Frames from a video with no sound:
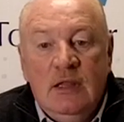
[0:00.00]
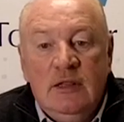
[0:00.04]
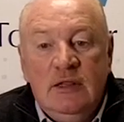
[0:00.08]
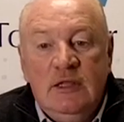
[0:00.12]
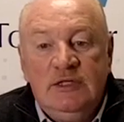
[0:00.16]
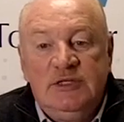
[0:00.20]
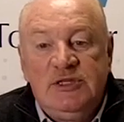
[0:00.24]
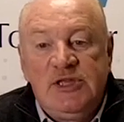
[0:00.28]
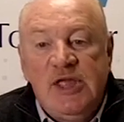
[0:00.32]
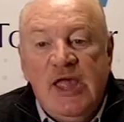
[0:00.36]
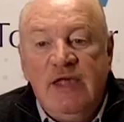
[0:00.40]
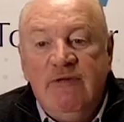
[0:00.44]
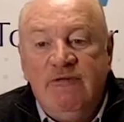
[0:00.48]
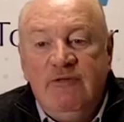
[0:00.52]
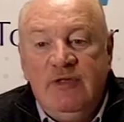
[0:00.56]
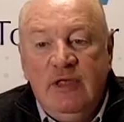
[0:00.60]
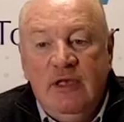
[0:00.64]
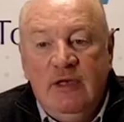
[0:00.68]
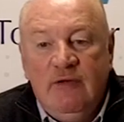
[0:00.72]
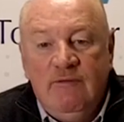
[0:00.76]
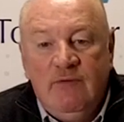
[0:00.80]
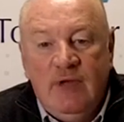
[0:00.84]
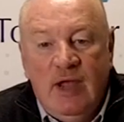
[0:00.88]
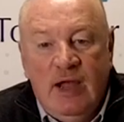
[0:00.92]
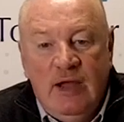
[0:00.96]
The safety
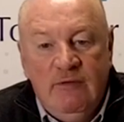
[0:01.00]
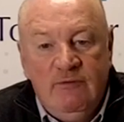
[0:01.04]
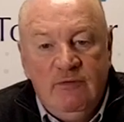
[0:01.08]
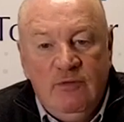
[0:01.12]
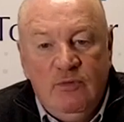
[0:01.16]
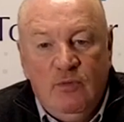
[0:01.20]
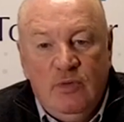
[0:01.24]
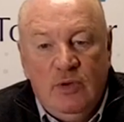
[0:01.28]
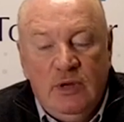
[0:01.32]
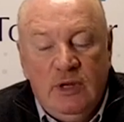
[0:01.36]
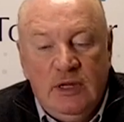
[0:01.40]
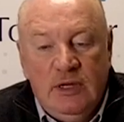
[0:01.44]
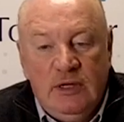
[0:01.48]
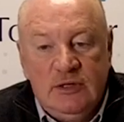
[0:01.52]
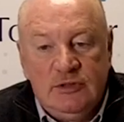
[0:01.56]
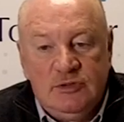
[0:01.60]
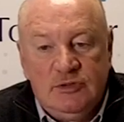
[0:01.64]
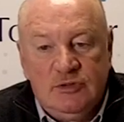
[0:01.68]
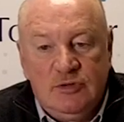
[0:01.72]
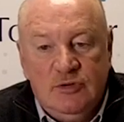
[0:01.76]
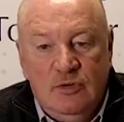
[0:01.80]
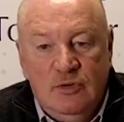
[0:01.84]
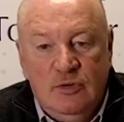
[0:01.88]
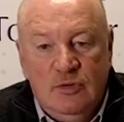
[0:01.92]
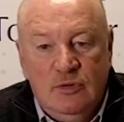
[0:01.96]
of everyone in our
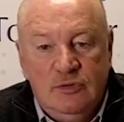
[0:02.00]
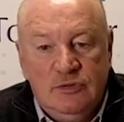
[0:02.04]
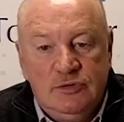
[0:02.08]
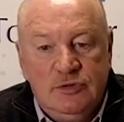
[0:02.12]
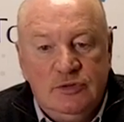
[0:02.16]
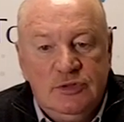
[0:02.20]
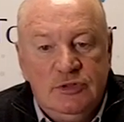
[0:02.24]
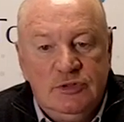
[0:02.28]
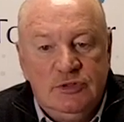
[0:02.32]
schools